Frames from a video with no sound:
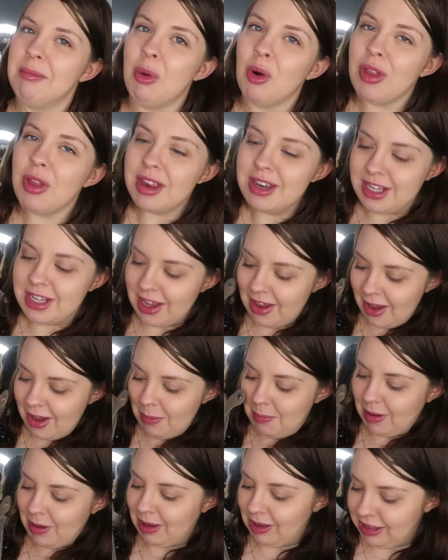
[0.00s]
more than two
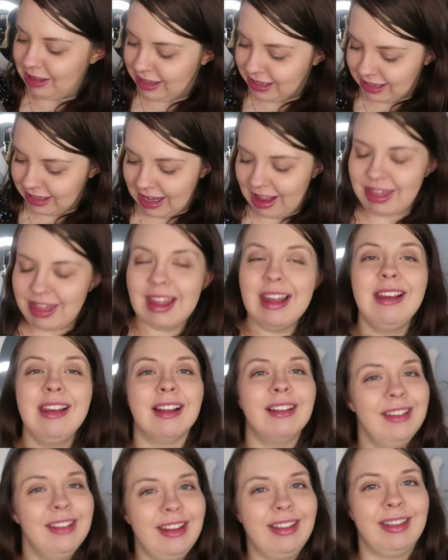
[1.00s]
because I think
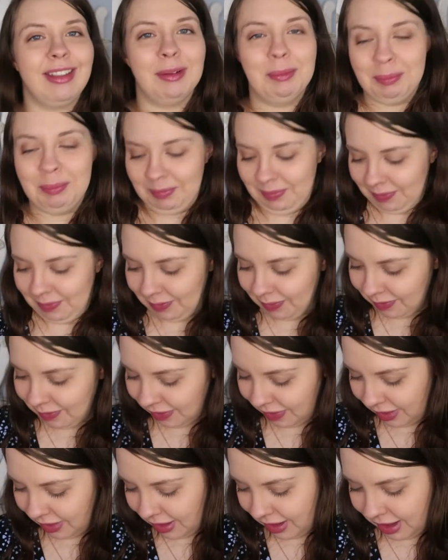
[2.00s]
I'll need them.
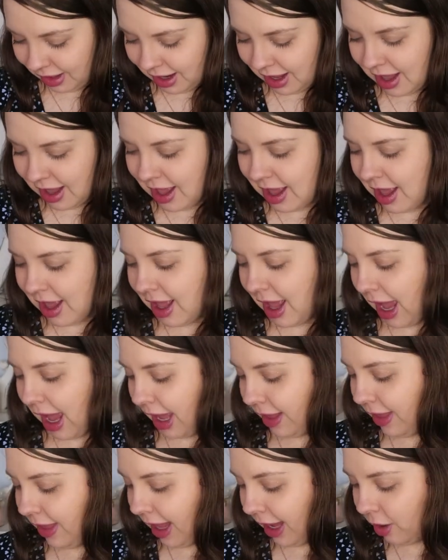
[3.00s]

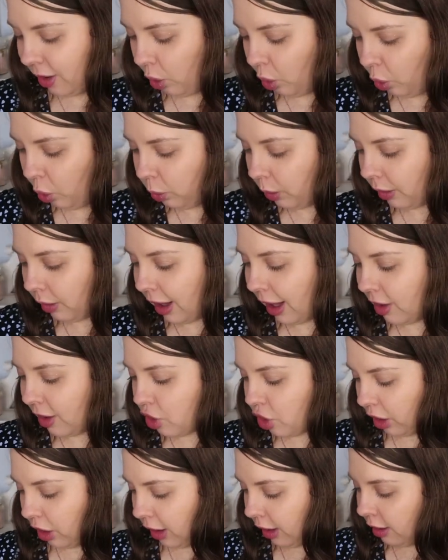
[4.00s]
And then, oh,
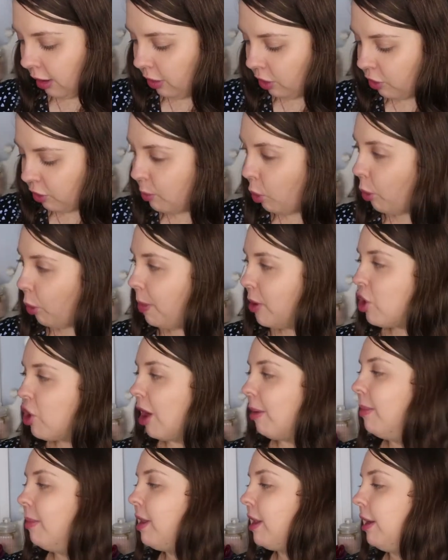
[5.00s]
actually, there's more pyjamas